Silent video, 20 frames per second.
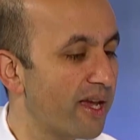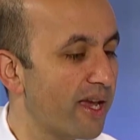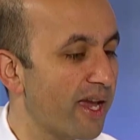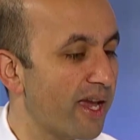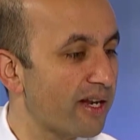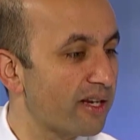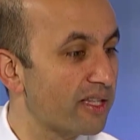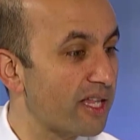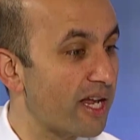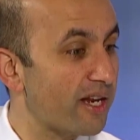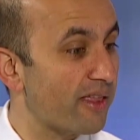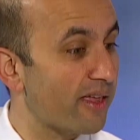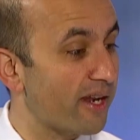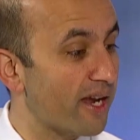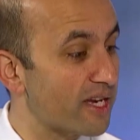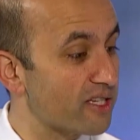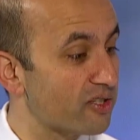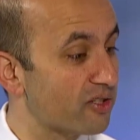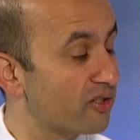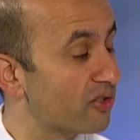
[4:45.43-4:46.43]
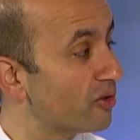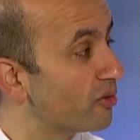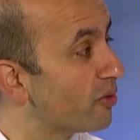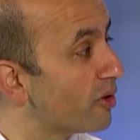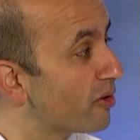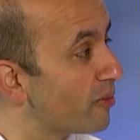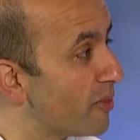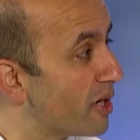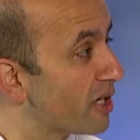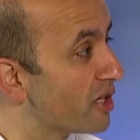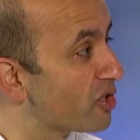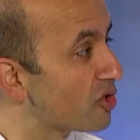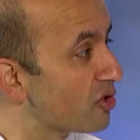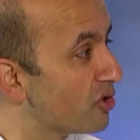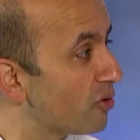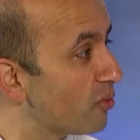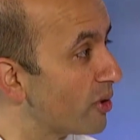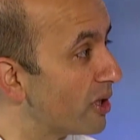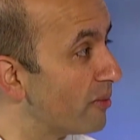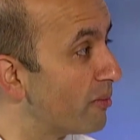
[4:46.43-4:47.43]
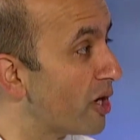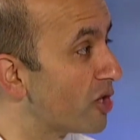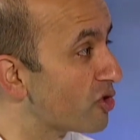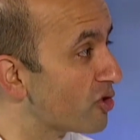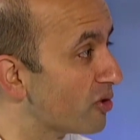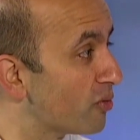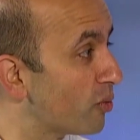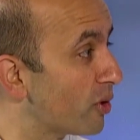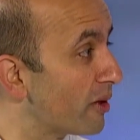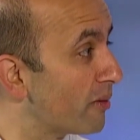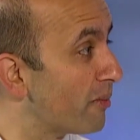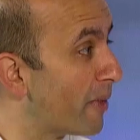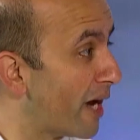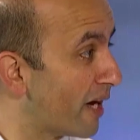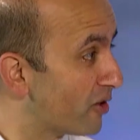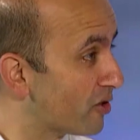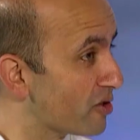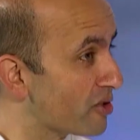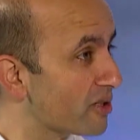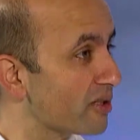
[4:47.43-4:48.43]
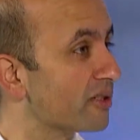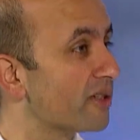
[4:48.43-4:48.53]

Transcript: And a lot of that has to do with making sure we measure what matters,